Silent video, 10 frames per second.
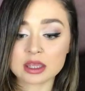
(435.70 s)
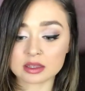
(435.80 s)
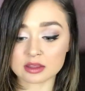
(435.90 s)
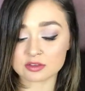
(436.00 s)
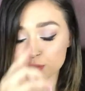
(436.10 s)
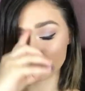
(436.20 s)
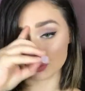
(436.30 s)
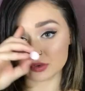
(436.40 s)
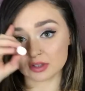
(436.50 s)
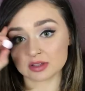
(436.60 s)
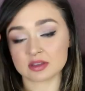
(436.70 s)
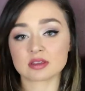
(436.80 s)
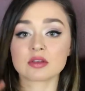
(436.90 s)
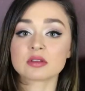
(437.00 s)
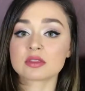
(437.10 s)
It is perfect. It is
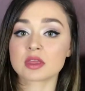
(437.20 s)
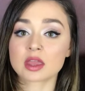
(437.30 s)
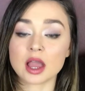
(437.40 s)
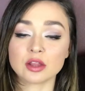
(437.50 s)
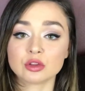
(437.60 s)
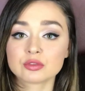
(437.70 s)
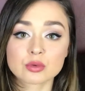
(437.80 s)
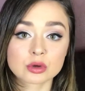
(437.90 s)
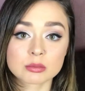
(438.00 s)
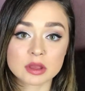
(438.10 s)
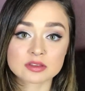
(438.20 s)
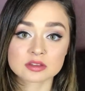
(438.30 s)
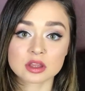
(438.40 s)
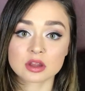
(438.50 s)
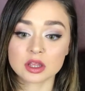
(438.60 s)
everything I look for in a
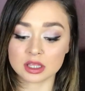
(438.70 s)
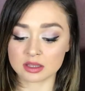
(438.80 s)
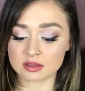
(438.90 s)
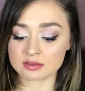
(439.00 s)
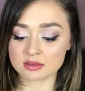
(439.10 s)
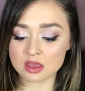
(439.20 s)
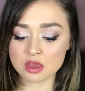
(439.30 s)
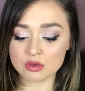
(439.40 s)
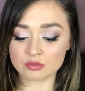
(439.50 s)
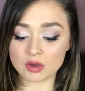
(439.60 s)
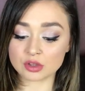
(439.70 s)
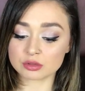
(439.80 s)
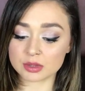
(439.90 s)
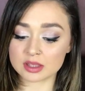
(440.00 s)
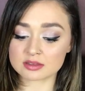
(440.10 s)
mascara. It is
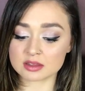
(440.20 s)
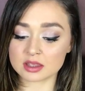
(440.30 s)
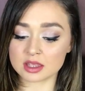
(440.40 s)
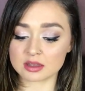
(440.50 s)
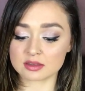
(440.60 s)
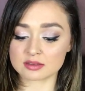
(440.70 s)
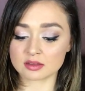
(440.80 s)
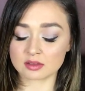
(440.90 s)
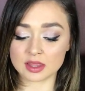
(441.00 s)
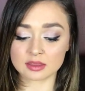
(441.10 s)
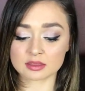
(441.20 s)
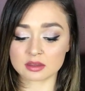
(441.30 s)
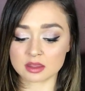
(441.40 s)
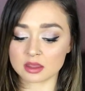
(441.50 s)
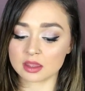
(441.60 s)
volumizing, it is
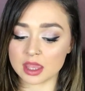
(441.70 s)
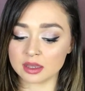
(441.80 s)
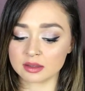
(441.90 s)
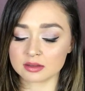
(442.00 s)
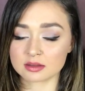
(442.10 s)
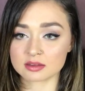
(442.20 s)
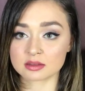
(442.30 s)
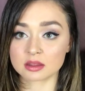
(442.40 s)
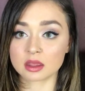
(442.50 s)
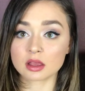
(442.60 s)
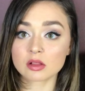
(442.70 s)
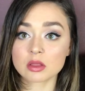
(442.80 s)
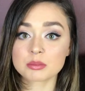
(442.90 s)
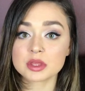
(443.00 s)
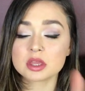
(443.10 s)
lengthening, and it doesn't get
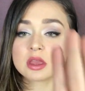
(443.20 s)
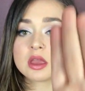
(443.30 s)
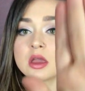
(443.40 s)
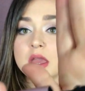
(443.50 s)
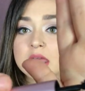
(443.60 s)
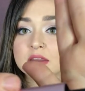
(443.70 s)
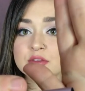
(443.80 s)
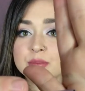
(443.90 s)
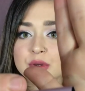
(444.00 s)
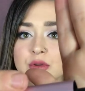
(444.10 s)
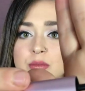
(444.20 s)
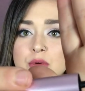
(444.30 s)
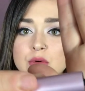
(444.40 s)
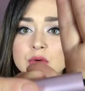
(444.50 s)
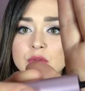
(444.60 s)
clumpy, and it's
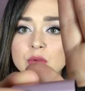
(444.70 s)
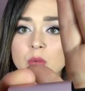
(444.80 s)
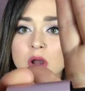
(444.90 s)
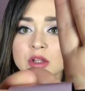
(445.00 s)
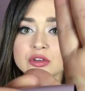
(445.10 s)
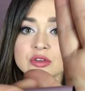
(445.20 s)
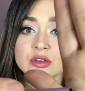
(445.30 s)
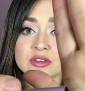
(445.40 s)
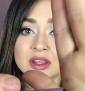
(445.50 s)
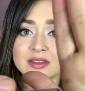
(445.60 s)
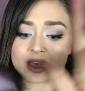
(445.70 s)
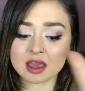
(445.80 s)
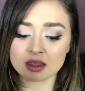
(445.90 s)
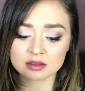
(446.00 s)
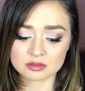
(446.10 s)
buildable. The wand just looks like
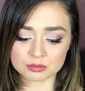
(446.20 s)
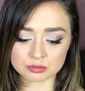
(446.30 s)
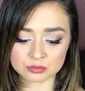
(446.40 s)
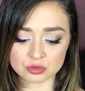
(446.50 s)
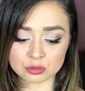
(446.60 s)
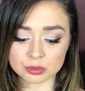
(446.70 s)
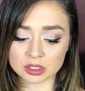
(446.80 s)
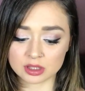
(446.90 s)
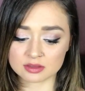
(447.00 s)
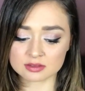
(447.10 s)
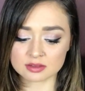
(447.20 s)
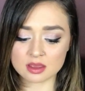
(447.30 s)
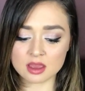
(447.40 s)
that. Super nice.